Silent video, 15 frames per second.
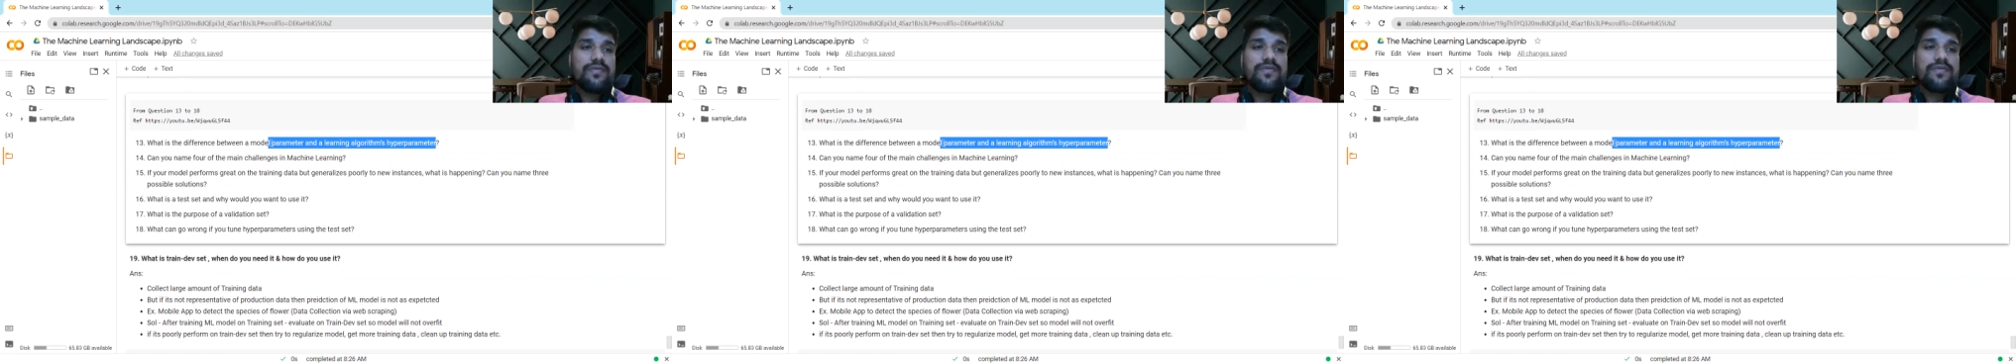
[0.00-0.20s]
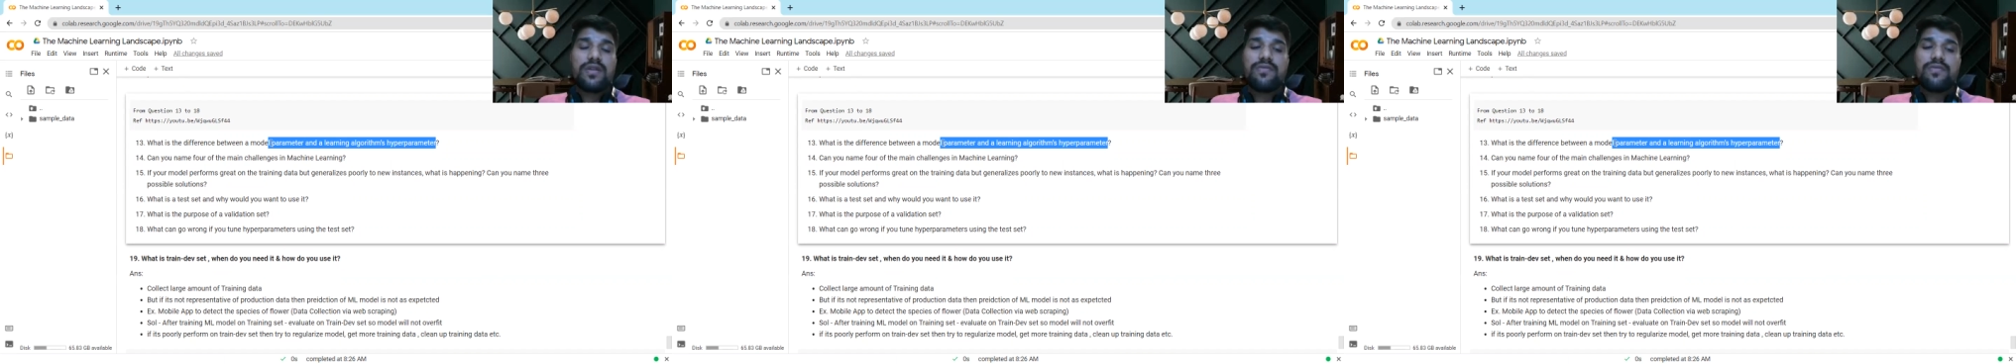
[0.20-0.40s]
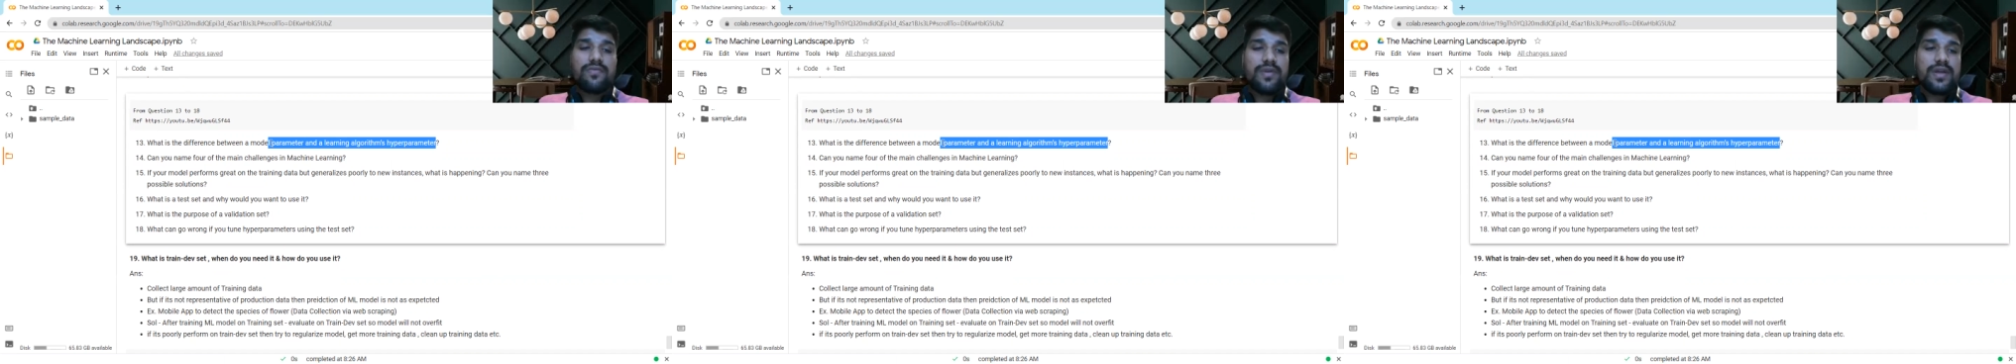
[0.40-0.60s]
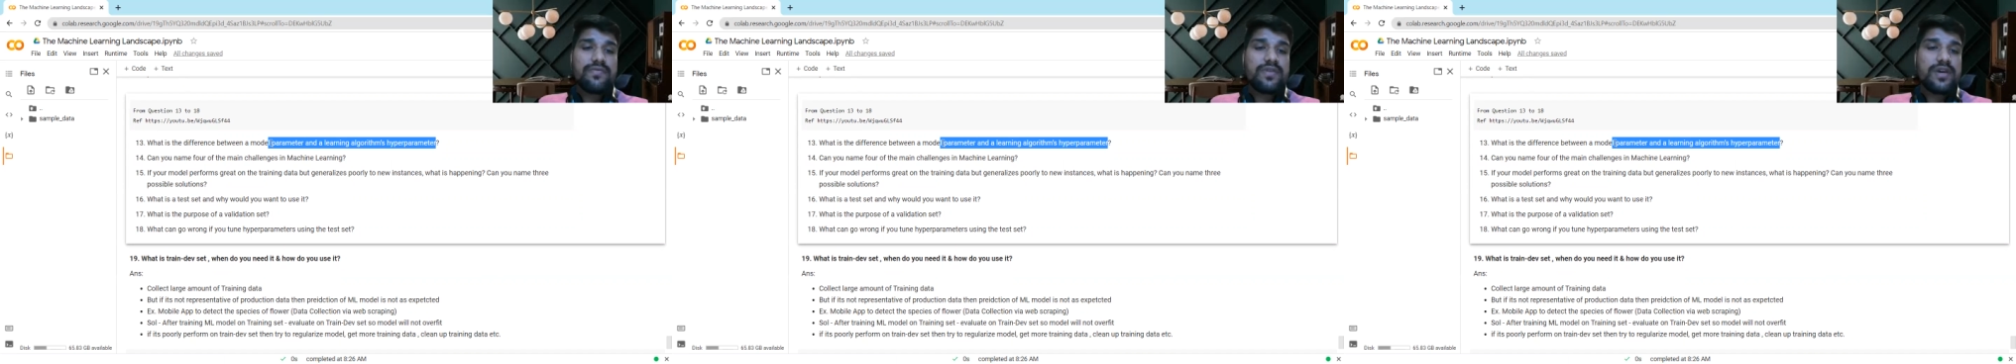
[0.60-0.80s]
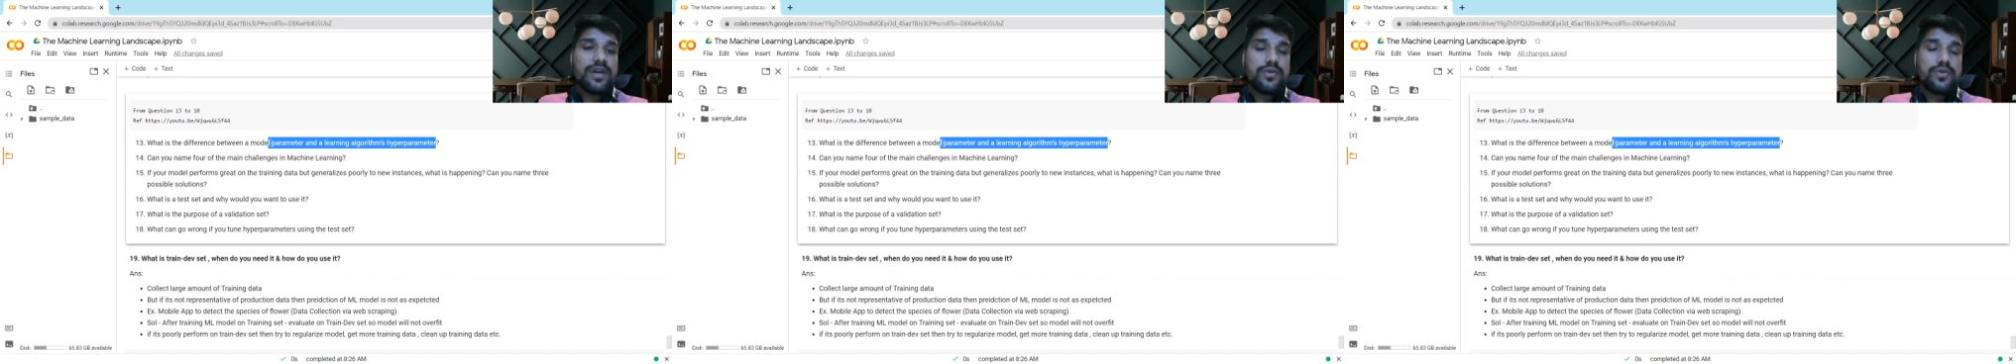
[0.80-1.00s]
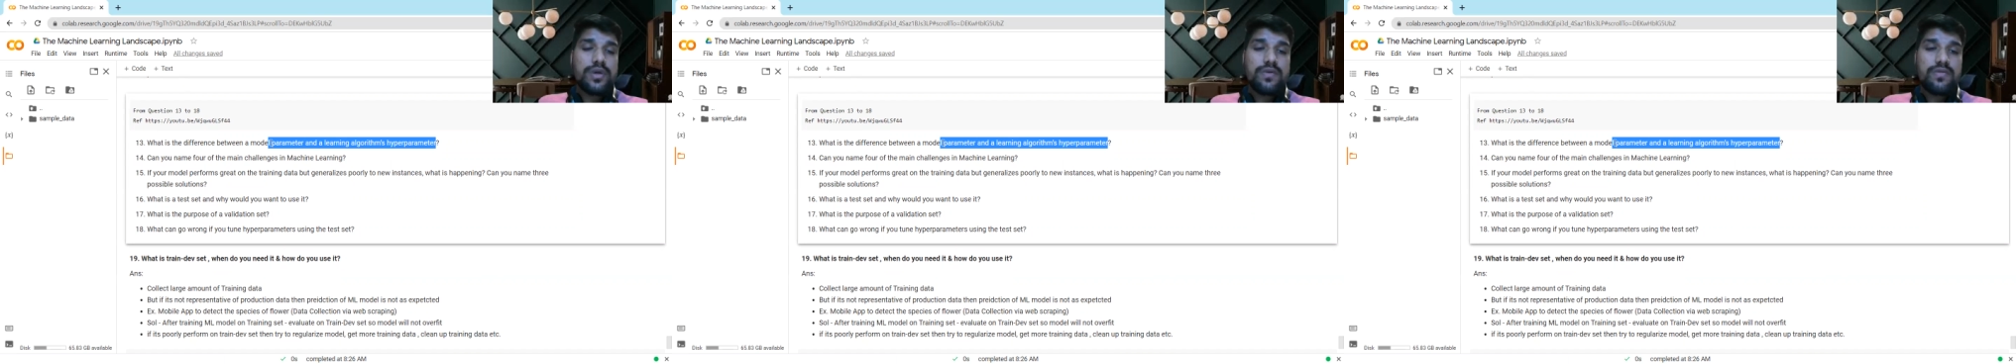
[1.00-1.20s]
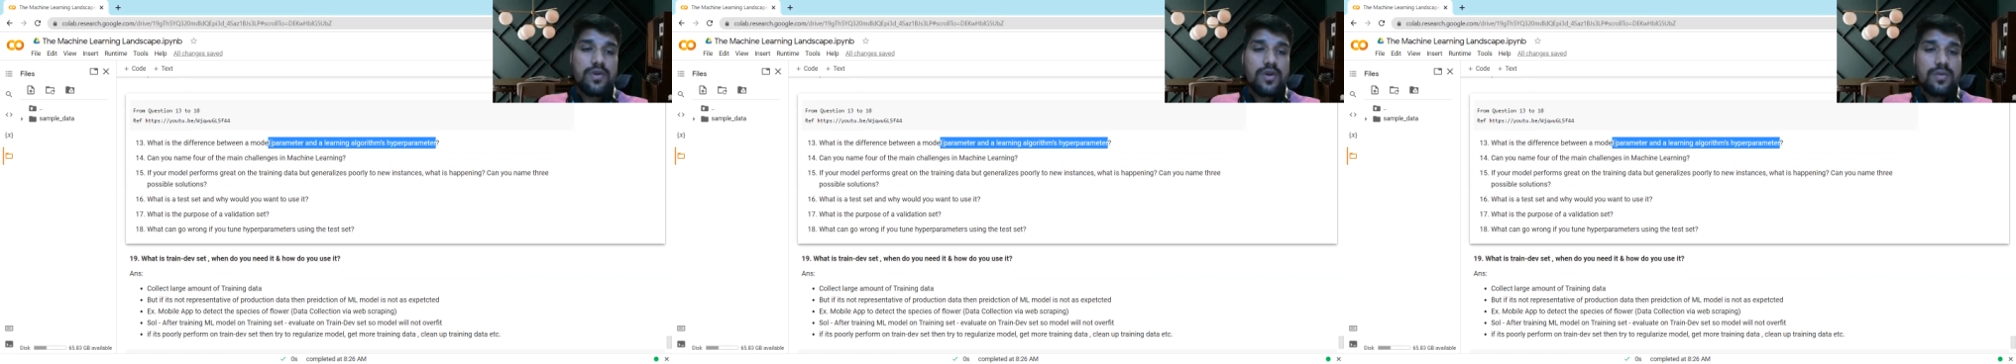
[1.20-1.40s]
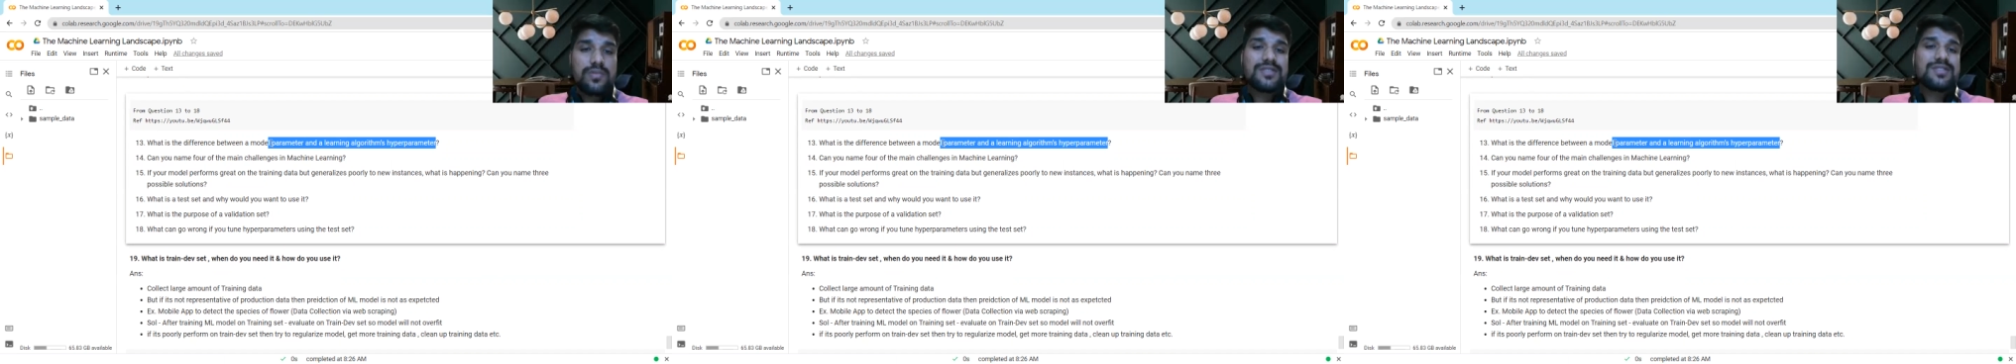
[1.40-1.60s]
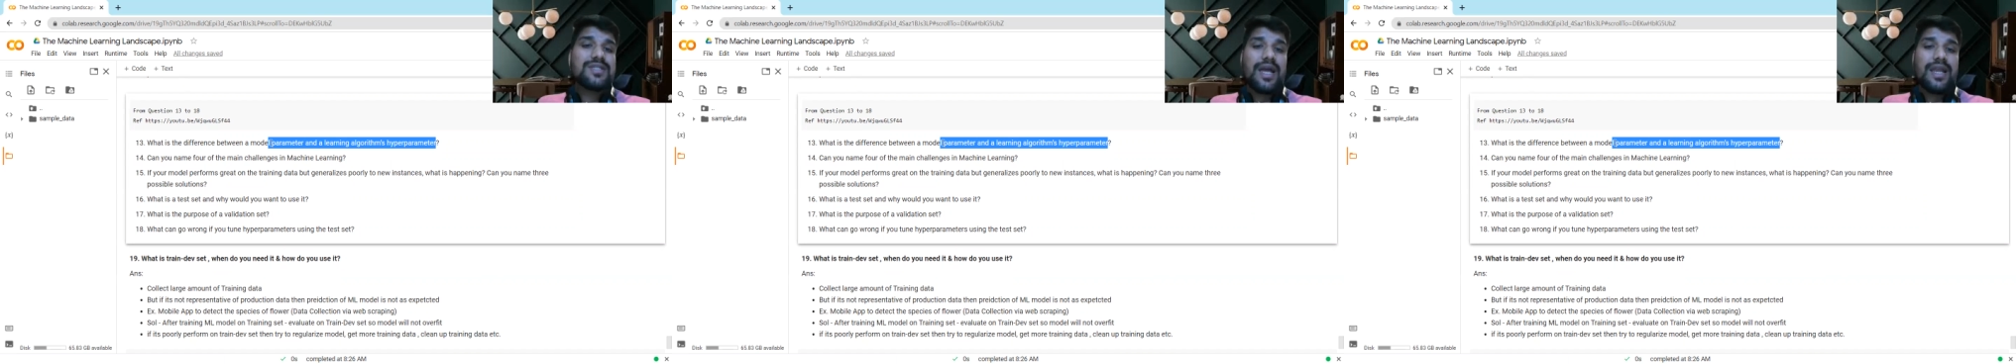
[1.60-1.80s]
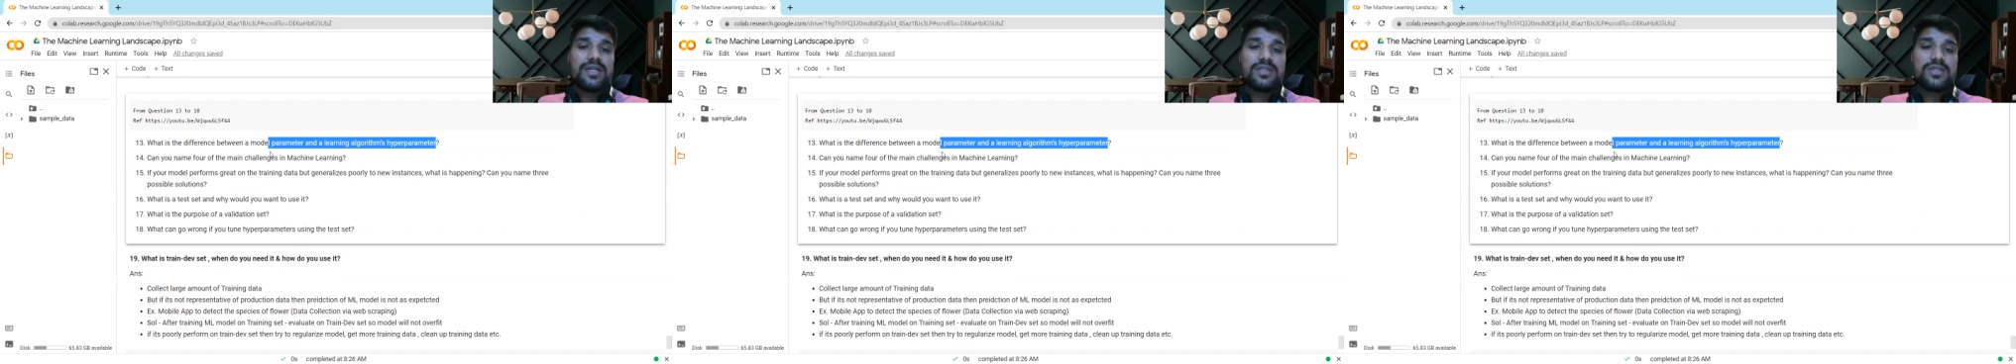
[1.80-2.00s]
when we are doing one of the
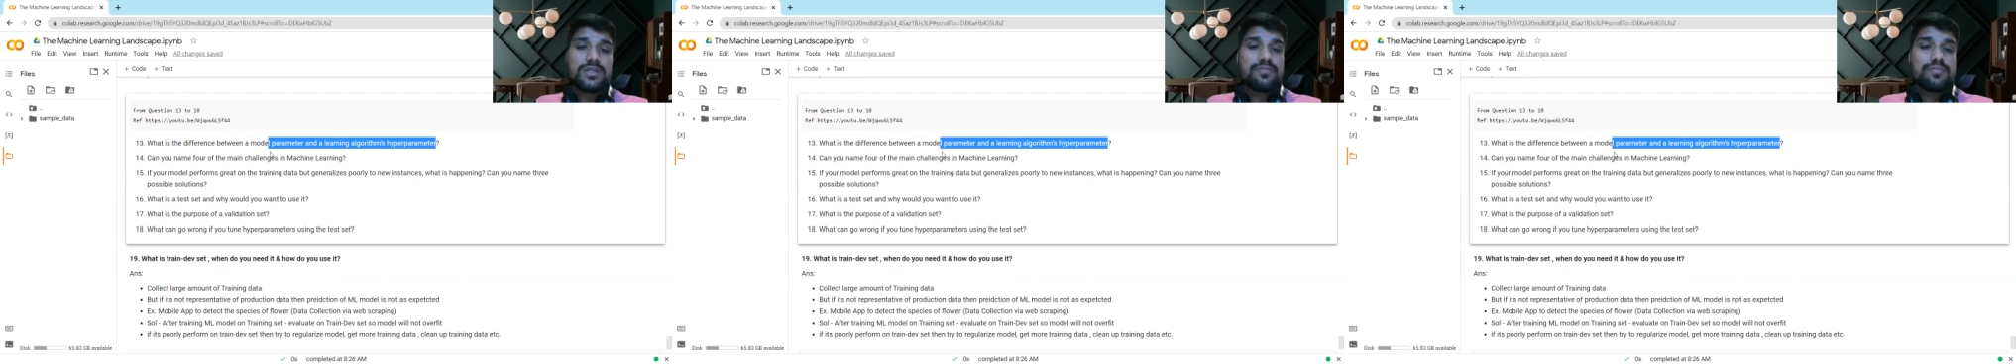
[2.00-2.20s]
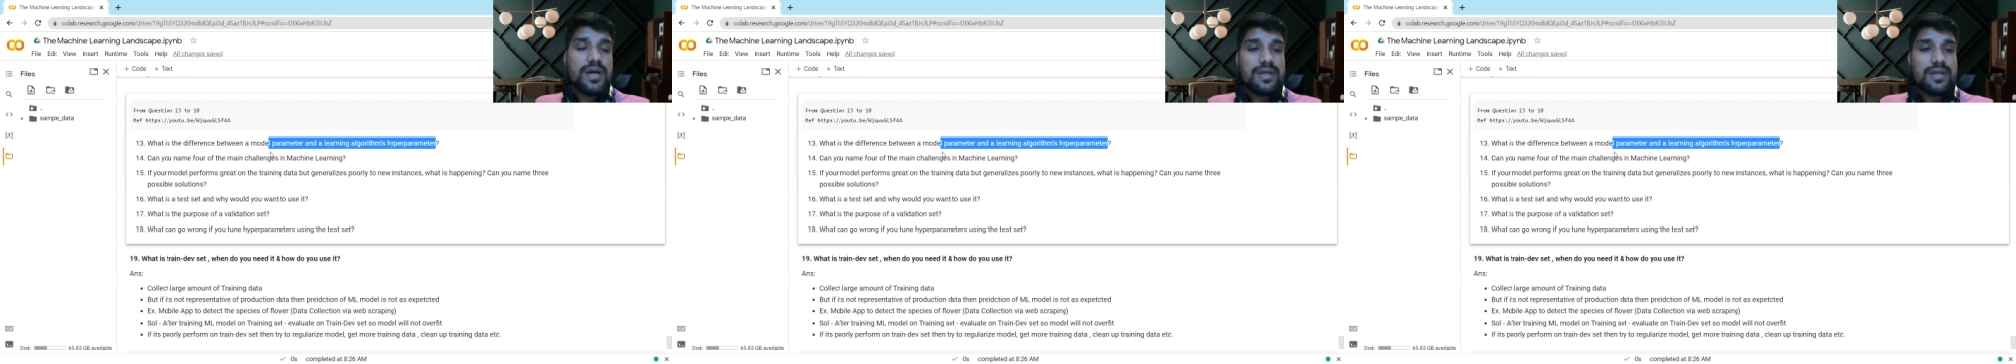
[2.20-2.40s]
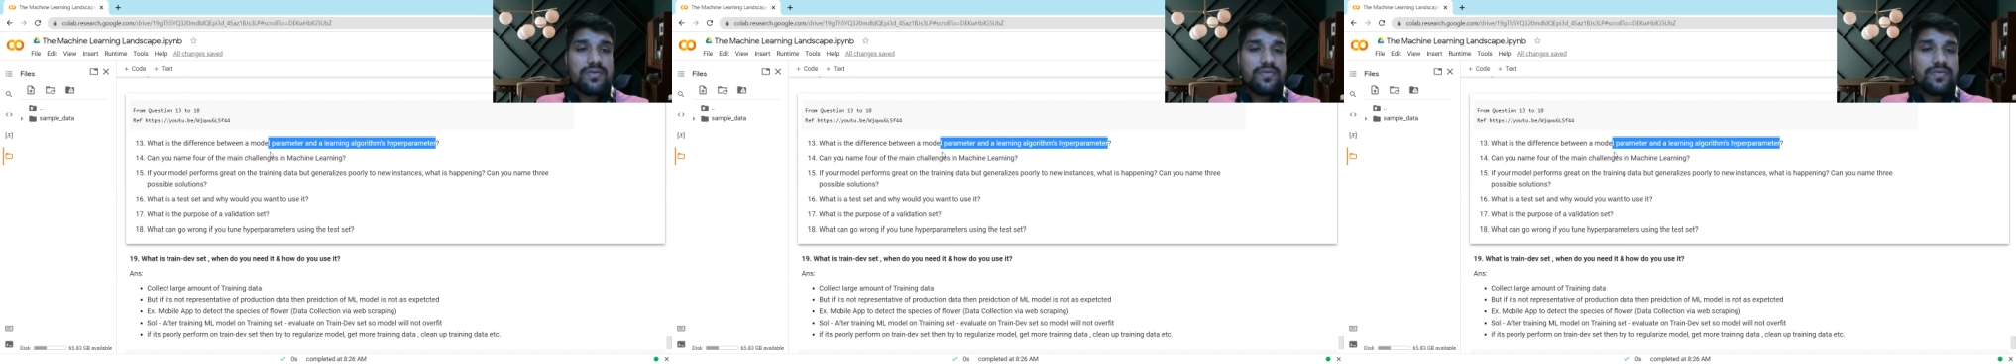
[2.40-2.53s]
challenges part,